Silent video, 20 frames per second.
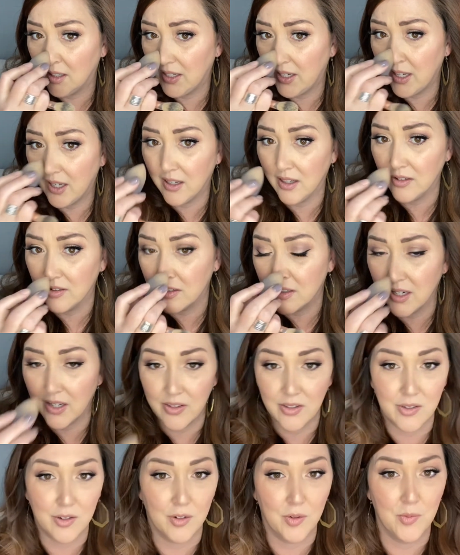can't understand
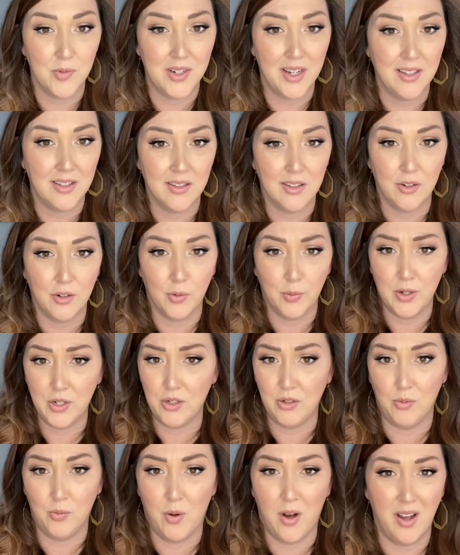the circumstances under which
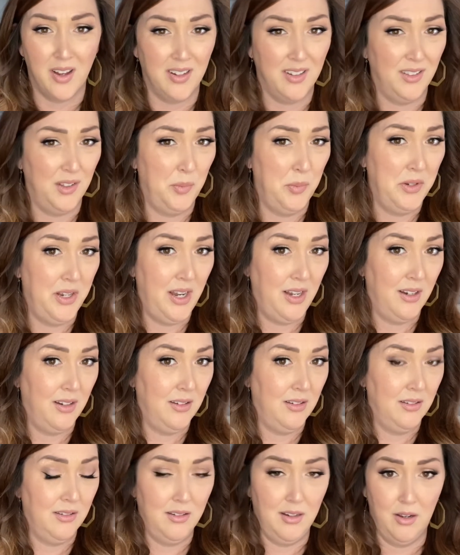you'd want an illuminated
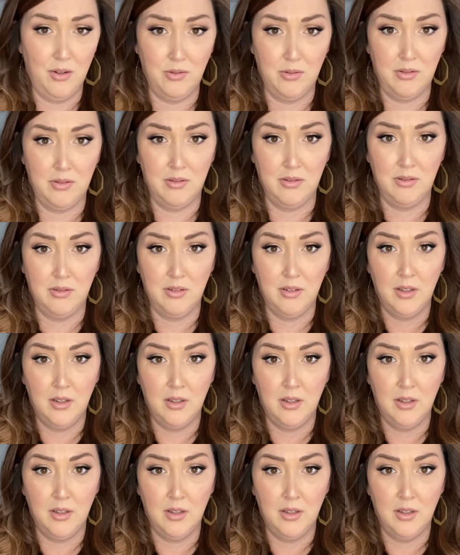nose.